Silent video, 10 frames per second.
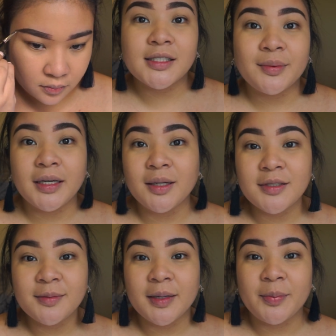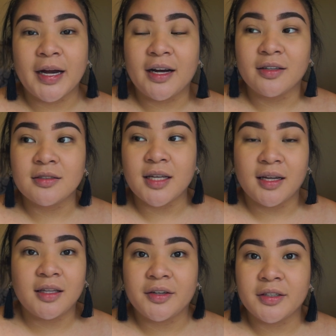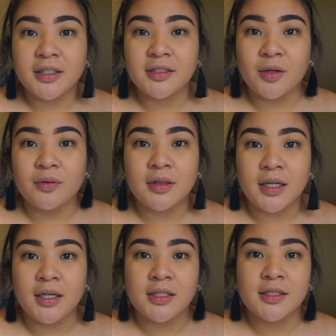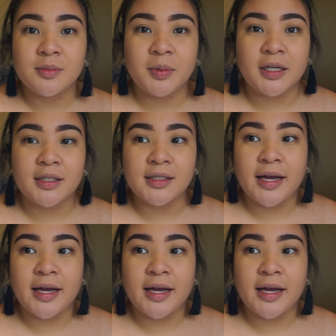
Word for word: So when it comes to my brows, I literally don't think, just because I